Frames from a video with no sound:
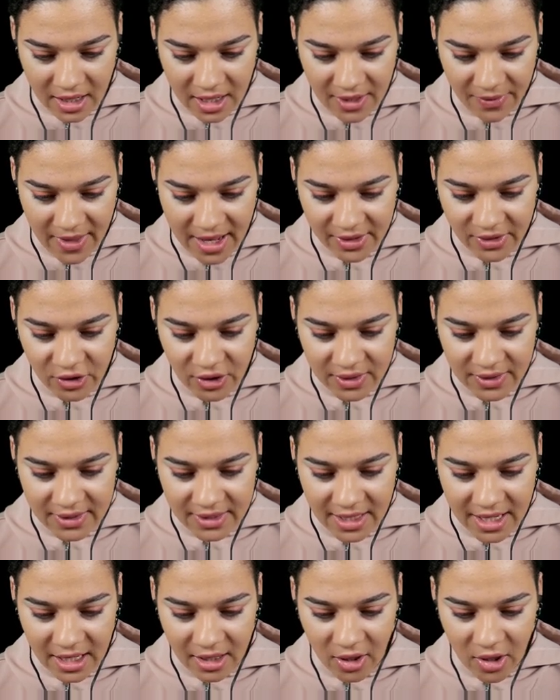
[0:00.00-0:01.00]
And that's just
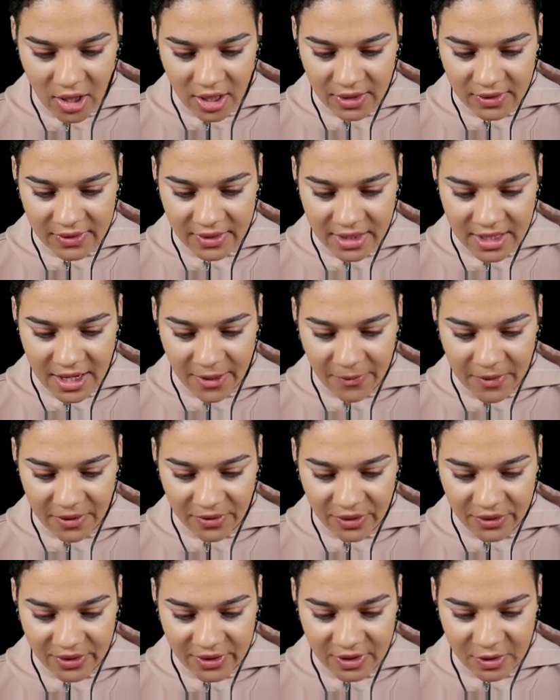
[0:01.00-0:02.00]
like, honestly, I think
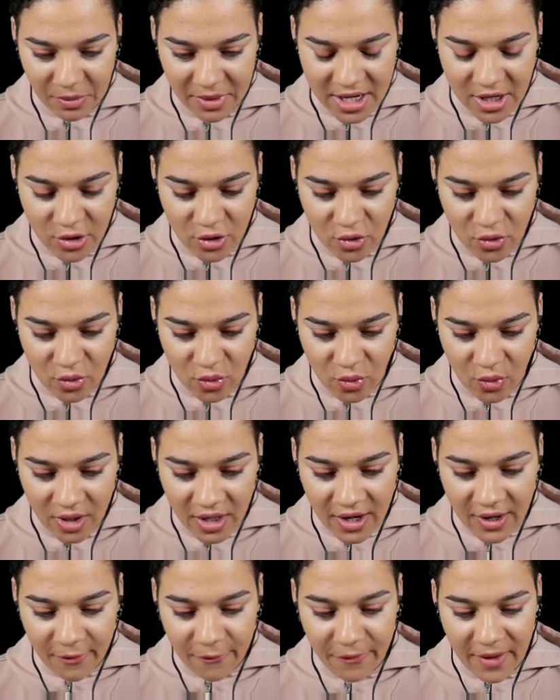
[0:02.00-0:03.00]
this is my new
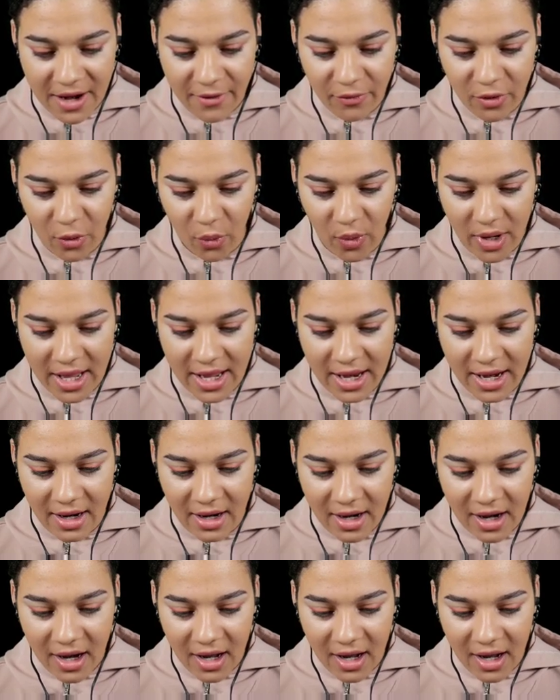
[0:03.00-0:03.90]
favorite way